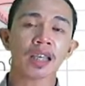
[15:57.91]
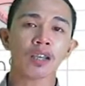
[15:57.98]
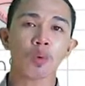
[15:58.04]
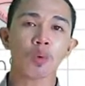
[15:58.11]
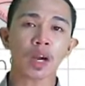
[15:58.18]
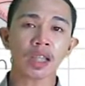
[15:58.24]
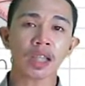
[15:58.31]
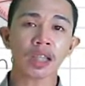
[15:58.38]

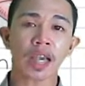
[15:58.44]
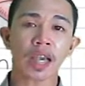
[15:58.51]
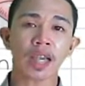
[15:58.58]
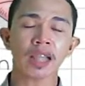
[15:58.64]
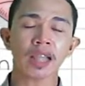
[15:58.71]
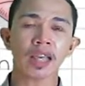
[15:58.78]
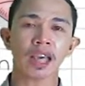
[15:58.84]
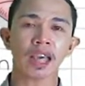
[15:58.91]
quartile
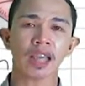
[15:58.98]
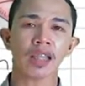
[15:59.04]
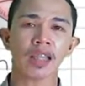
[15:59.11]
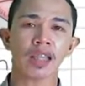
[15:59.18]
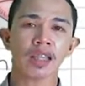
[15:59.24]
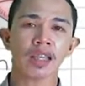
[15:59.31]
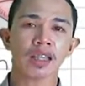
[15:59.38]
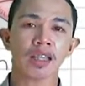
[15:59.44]
and
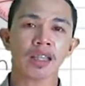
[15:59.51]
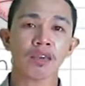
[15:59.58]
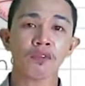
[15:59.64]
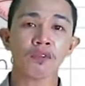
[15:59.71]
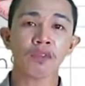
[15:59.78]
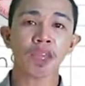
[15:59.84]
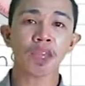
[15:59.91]
the fifth